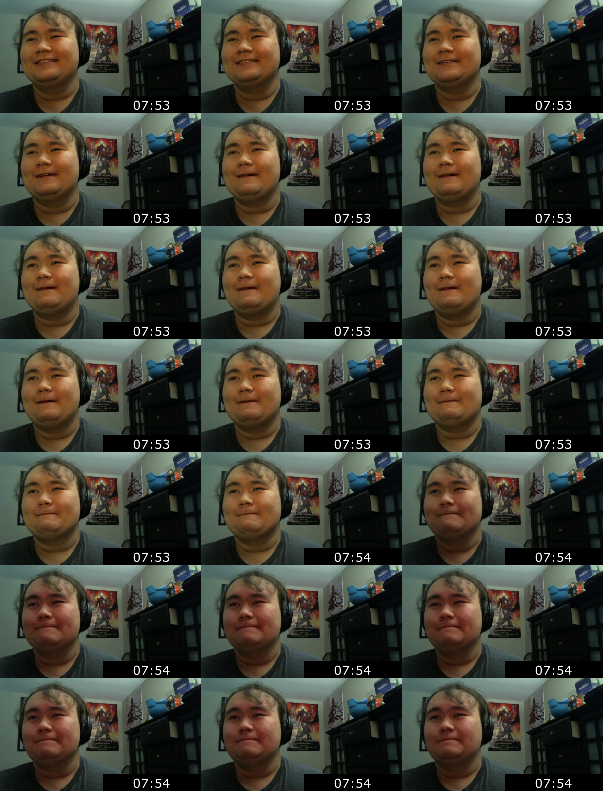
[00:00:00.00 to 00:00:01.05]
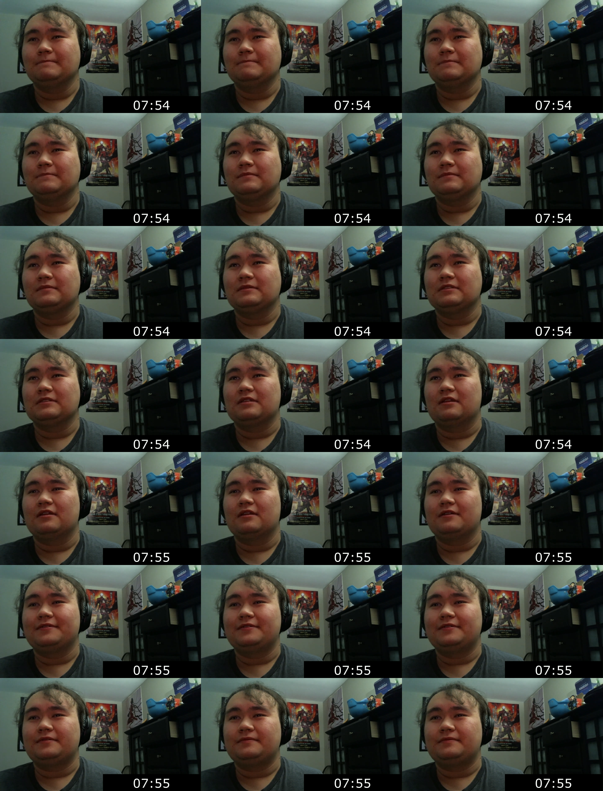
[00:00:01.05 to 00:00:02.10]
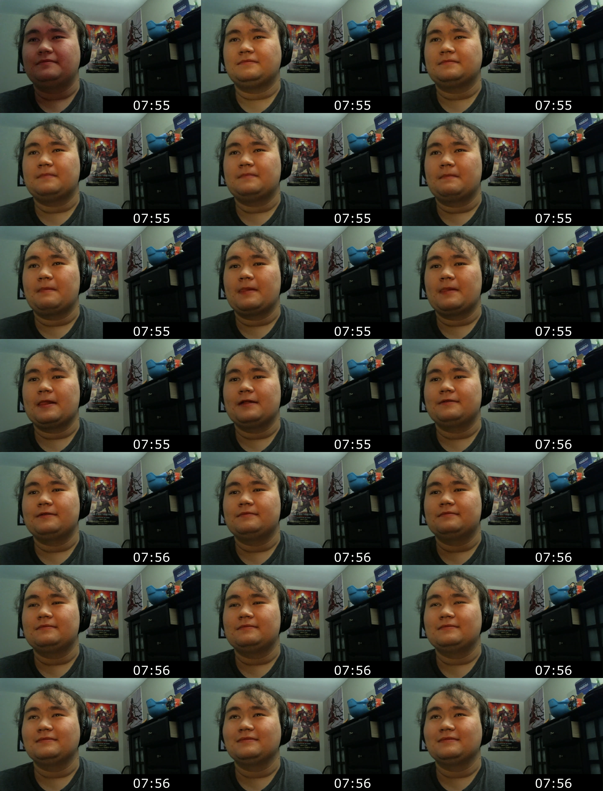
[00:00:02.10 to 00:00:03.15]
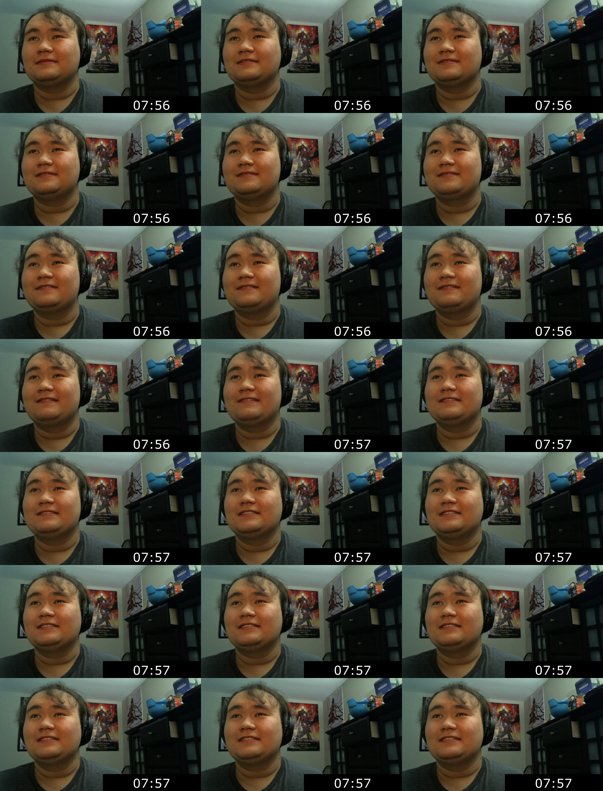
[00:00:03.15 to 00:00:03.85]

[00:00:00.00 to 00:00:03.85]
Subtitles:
(no one is talking)